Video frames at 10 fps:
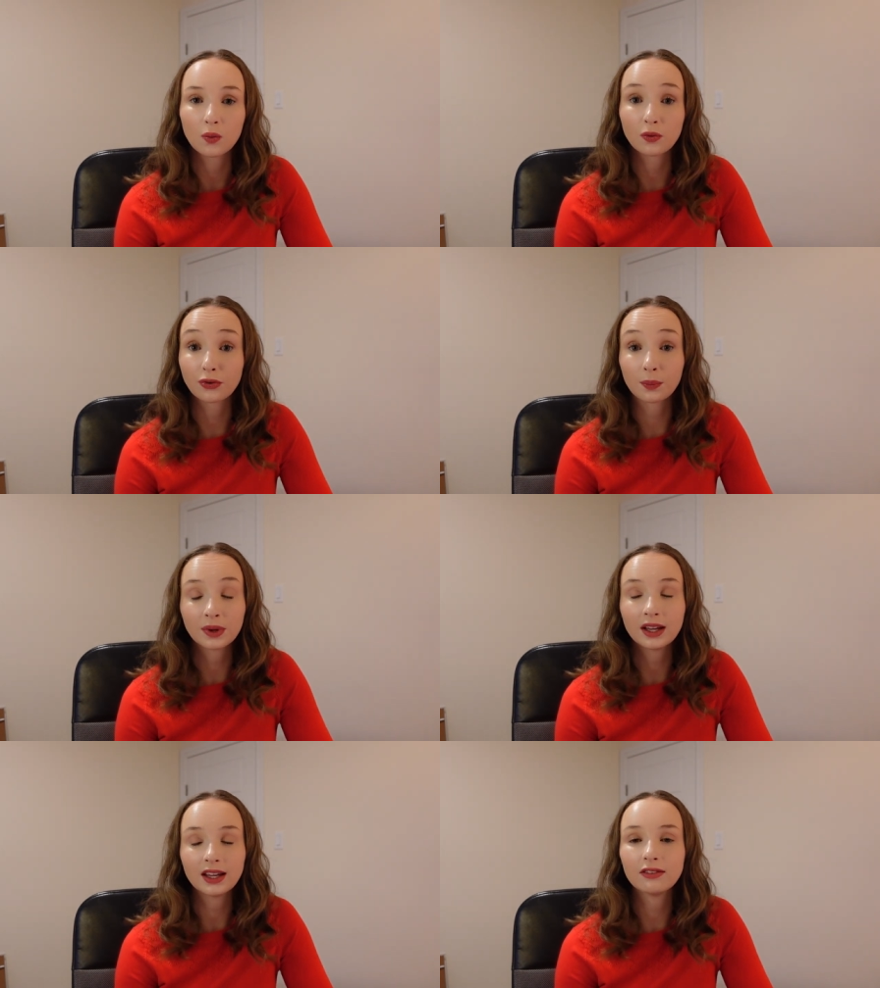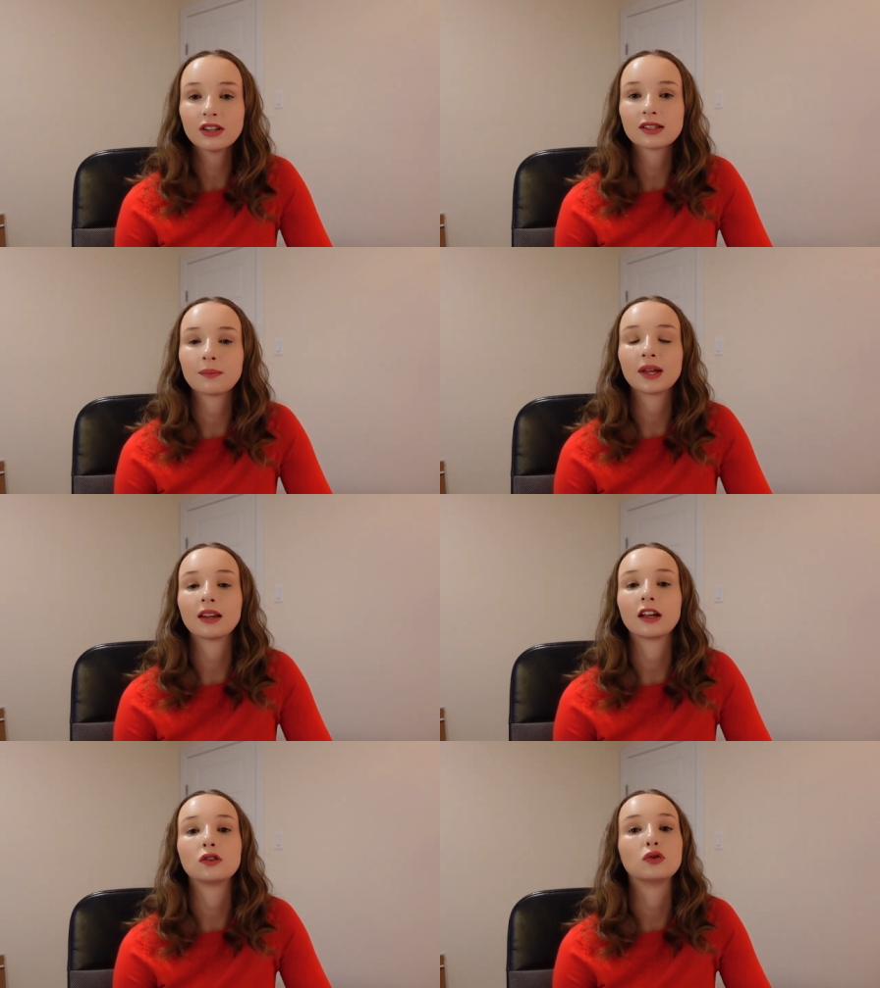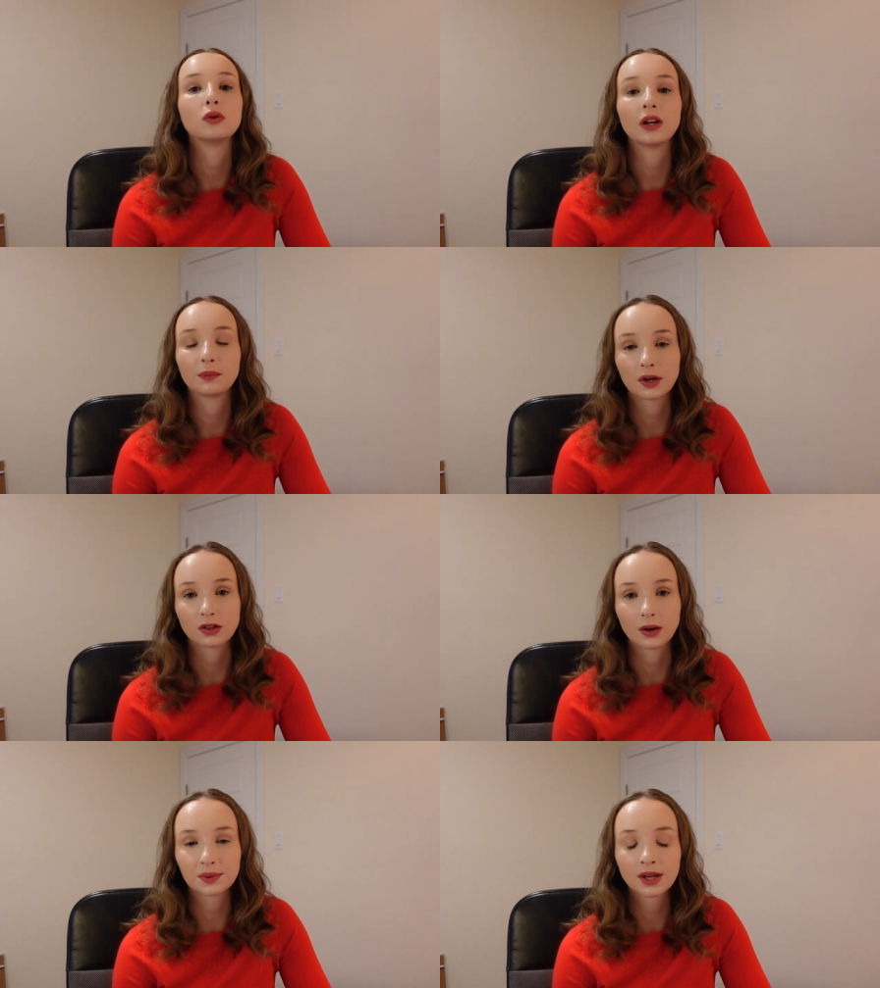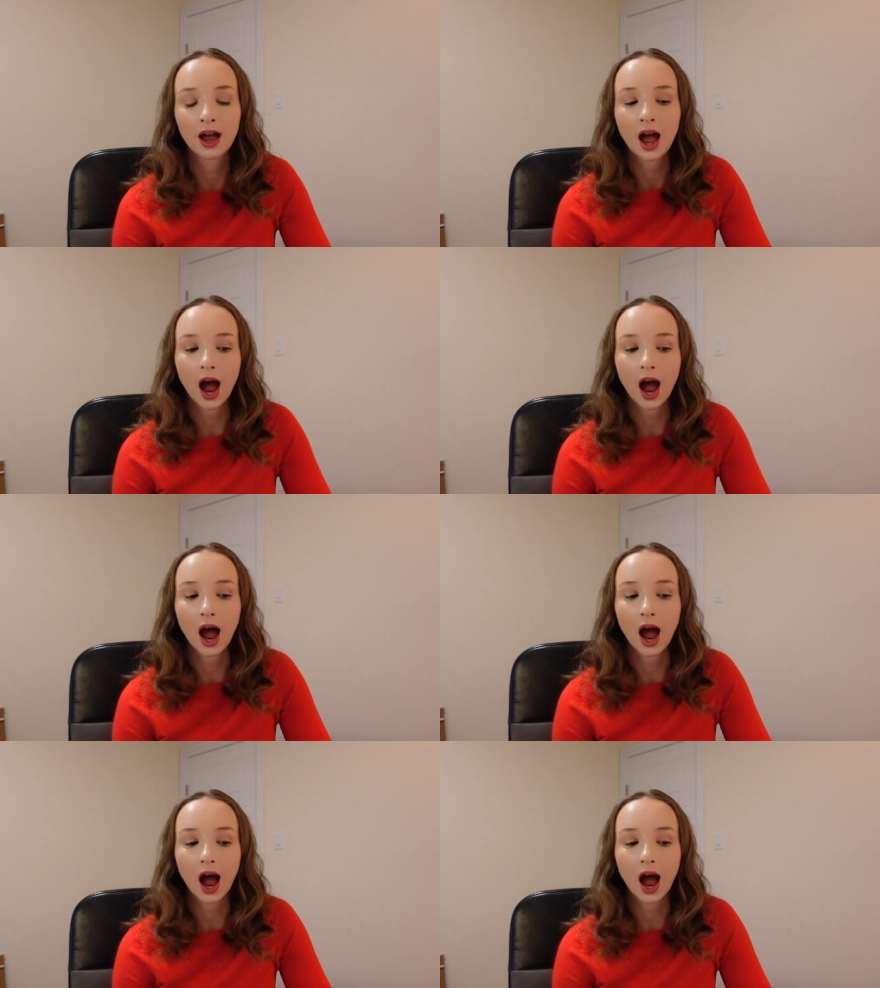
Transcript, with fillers: For me, even something like doing push ups,